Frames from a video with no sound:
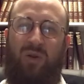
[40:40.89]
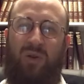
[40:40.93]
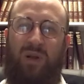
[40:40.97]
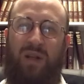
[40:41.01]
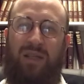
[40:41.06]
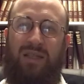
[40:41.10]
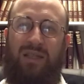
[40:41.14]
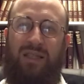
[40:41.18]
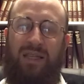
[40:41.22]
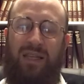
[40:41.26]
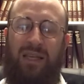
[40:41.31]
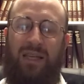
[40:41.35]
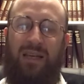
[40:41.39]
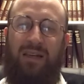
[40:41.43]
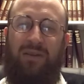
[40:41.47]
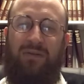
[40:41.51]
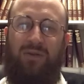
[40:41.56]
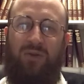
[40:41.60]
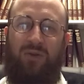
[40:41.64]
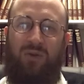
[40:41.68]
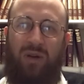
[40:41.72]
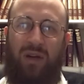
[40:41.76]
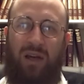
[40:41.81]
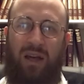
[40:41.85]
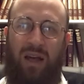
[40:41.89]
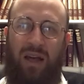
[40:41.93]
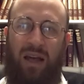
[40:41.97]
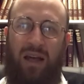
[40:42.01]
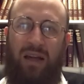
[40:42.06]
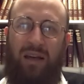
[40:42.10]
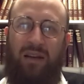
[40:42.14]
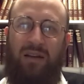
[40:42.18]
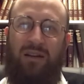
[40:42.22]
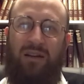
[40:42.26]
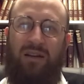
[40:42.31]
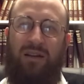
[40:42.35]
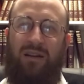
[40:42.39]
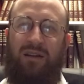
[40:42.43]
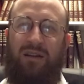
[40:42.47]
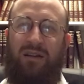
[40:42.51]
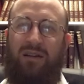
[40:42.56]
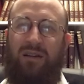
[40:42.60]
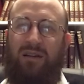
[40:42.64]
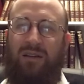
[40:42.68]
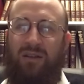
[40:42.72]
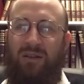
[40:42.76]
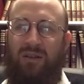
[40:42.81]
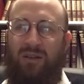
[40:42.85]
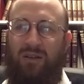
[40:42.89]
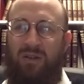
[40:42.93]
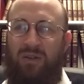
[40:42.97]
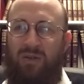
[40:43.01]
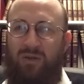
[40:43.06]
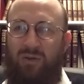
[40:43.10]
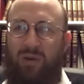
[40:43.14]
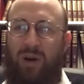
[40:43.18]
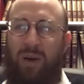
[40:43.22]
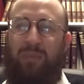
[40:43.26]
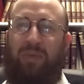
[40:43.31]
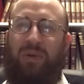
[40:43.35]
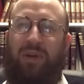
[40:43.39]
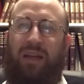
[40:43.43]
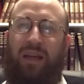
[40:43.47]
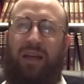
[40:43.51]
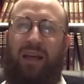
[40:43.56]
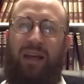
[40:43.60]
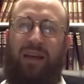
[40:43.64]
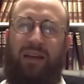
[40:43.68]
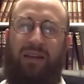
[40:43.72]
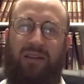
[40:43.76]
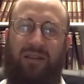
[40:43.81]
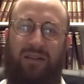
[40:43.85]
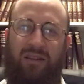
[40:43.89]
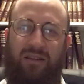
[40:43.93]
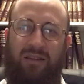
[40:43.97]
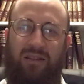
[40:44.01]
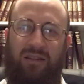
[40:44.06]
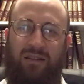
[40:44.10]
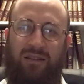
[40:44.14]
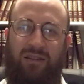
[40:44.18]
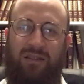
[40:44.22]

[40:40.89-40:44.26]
Let's see if you can replicate